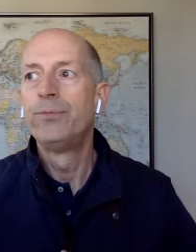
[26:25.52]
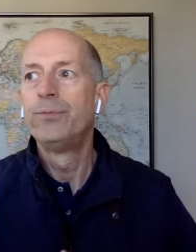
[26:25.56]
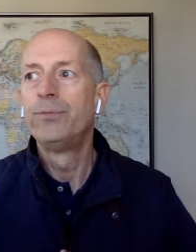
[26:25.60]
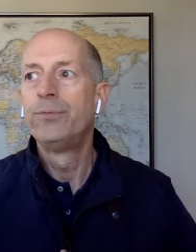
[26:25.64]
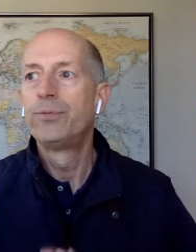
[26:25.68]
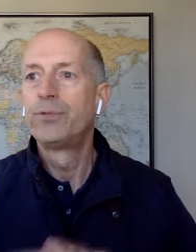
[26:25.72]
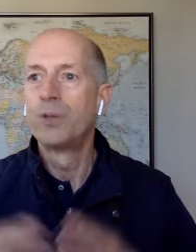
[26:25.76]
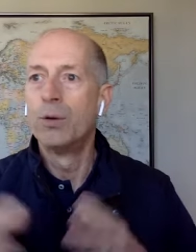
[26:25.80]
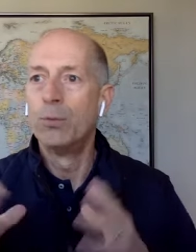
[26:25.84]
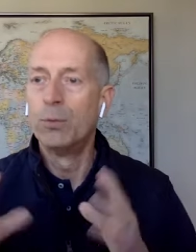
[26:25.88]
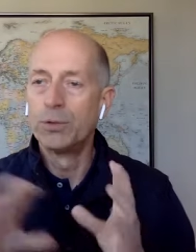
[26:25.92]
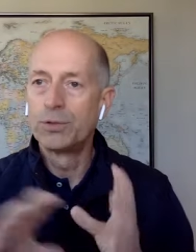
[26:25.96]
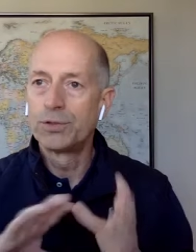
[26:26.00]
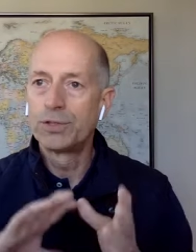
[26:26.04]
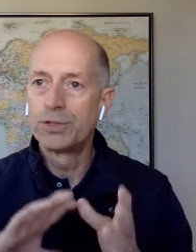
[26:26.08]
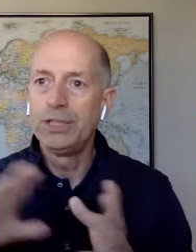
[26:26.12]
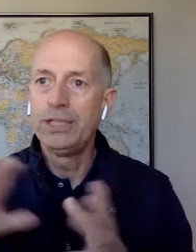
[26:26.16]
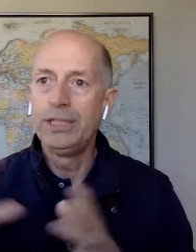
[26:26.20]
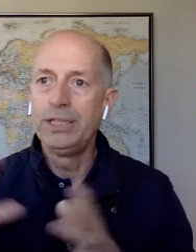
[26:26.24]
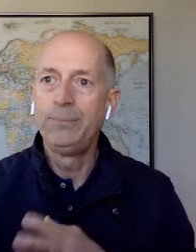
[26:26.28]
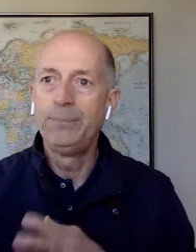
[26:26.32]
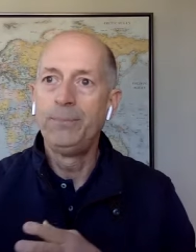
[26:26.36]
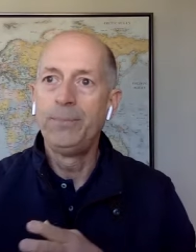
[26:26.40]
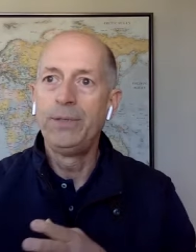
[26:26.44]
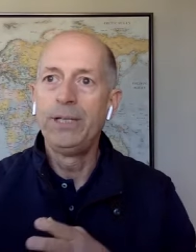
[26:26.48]
so we'll
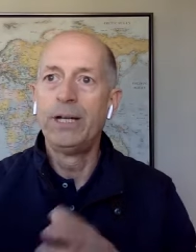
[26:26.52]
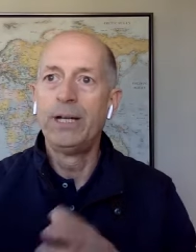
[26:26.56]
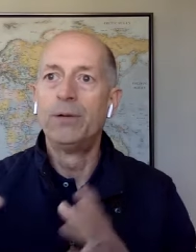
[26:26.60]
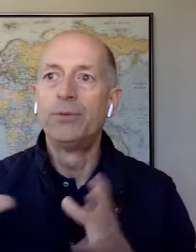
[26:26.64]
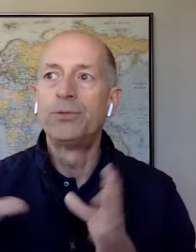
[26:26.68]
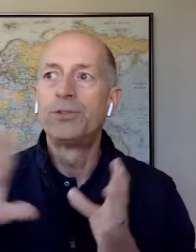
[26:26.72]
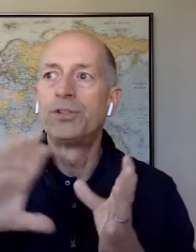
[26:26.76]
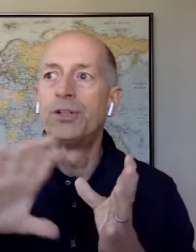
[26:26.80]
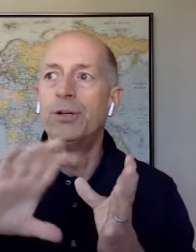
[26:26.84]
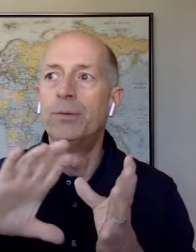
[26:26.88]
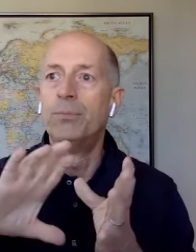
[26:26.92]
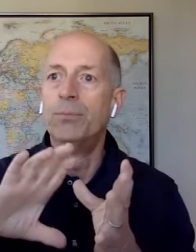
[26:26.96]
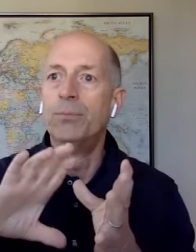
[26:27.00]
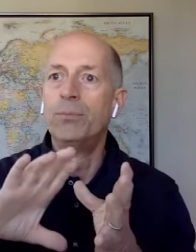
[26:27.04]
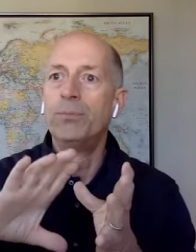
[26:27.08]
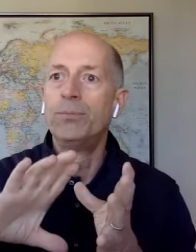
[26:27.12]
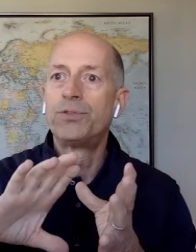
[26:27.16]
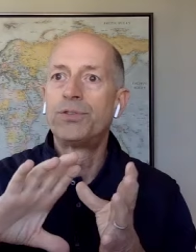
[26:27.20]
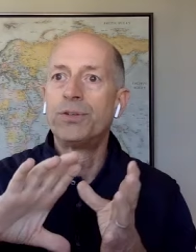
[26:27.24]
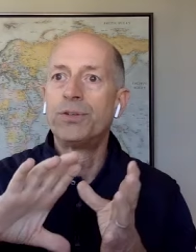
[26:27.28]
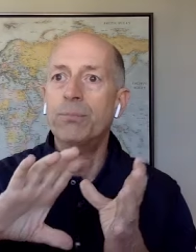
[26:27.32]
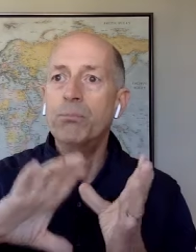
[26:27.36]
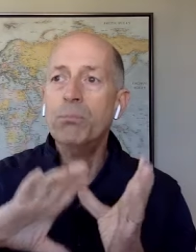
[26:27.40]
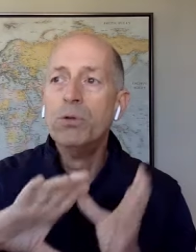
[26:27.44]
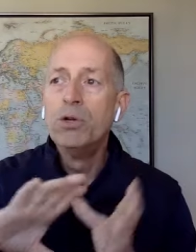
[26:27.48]
see you know some
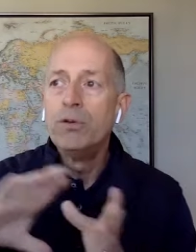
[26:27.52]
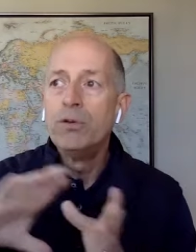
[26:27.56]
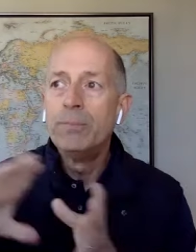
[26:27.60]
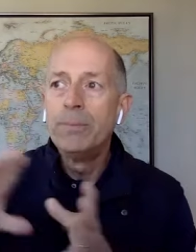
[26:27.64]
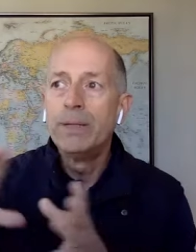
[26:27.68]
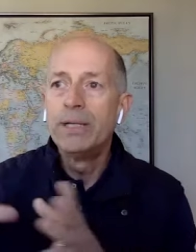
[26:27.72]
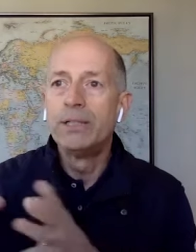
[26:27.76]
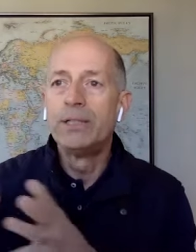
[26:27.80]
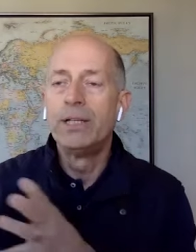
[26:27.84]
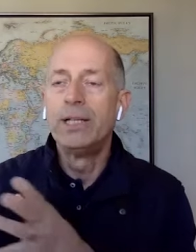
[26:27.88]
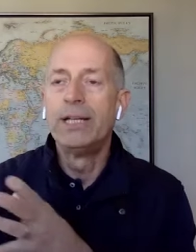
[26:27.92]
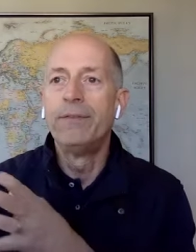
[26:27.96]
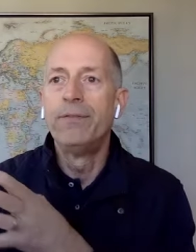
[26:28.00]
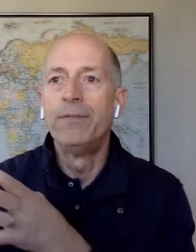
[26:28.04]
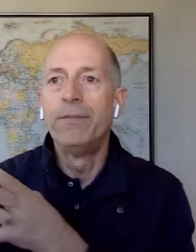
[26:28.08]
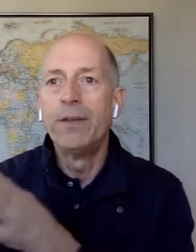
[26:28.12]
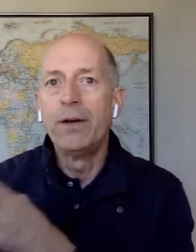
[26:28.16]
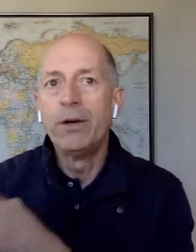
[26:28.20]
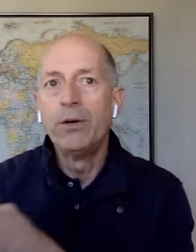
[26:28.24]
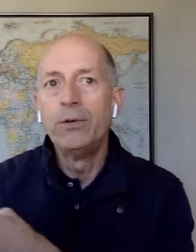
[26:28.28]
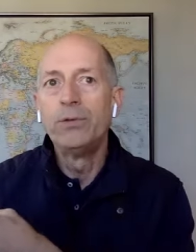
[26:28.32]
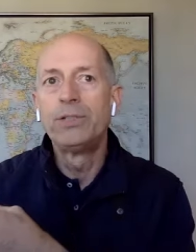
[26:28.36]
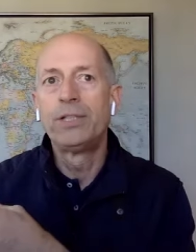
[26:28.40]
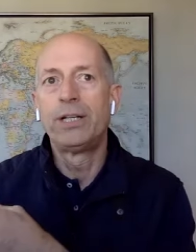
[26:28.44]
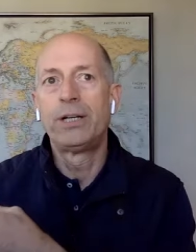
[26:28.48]
some movement in
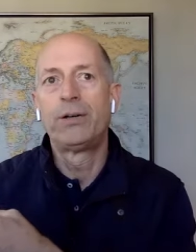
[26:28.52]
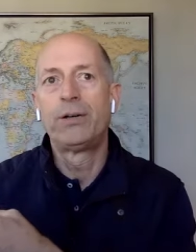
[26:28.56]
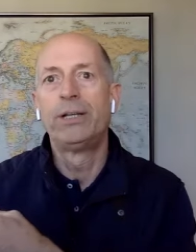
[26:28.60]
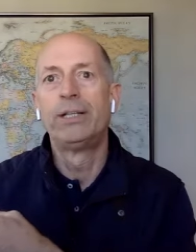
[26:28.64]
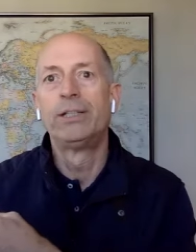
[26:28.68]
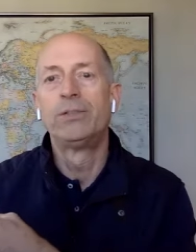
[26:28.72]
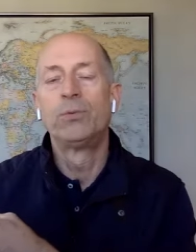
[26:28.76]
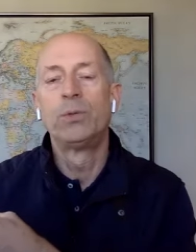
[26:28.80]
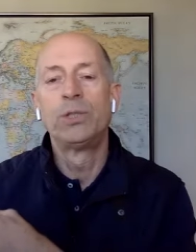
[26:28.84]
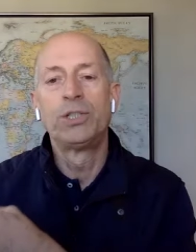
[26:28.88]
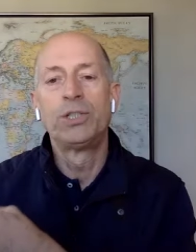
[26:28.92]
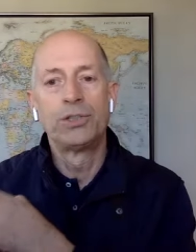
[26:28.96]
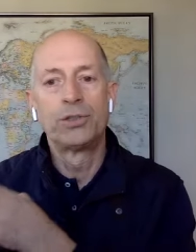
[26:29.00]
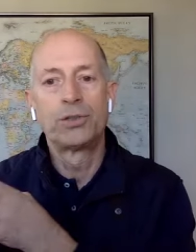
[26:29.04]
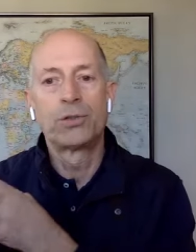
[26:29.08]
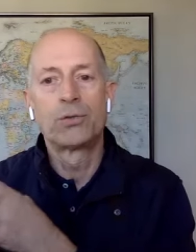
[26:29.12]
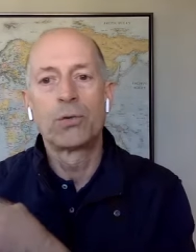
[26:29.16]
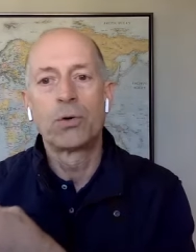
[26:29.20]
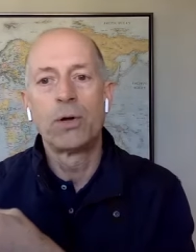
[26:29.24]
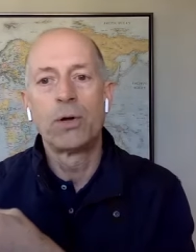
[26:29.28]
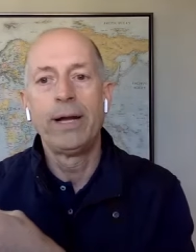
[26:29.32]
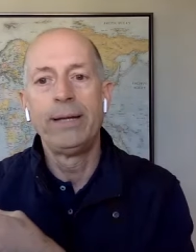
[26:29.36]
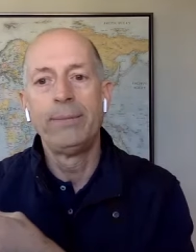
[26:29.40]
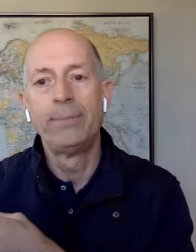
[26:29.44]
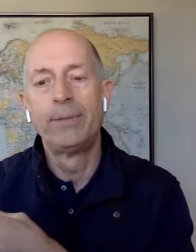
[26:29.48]
those areas which is
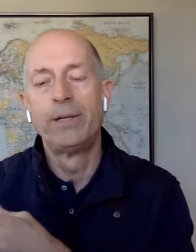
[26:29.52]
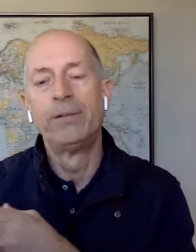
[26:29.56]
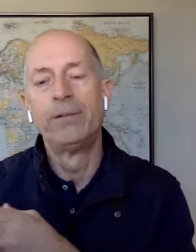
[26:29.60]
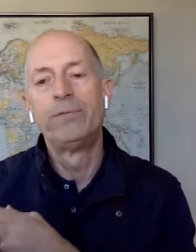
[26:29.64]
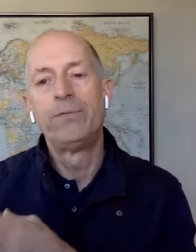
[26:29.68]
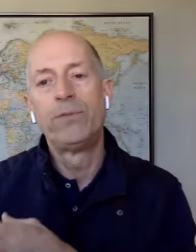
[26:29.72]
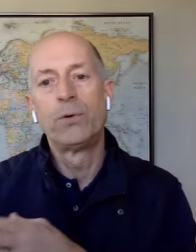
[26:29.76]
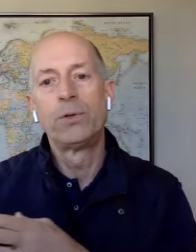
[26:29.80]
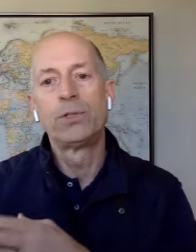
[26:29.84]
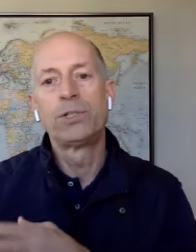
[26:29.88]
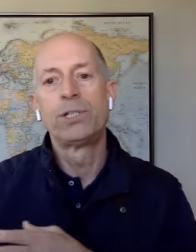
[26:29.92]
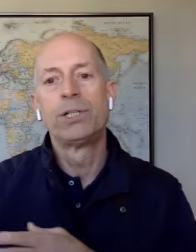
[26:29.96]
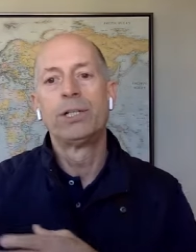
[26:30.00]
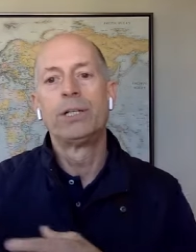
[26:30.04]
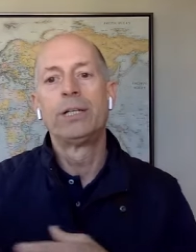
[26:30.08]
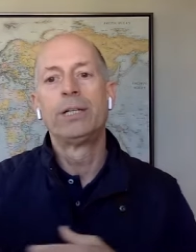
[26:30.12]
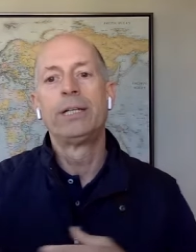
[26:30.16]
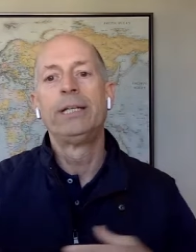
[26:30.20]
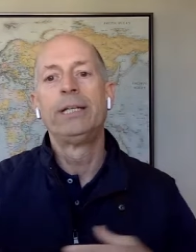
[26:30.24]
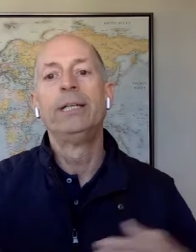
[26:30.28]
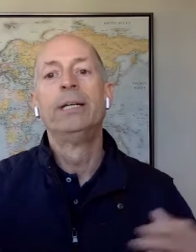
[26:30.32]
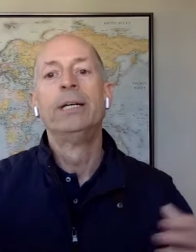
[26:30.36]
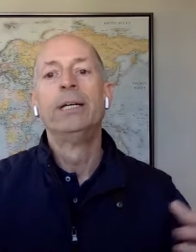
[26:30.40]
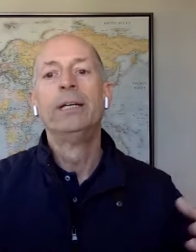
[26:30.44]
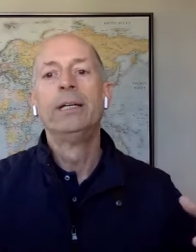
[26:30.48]
great but
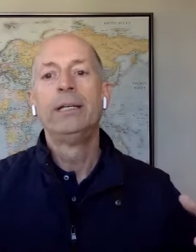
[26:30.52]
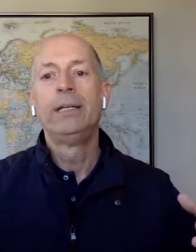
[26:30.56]
unfortunately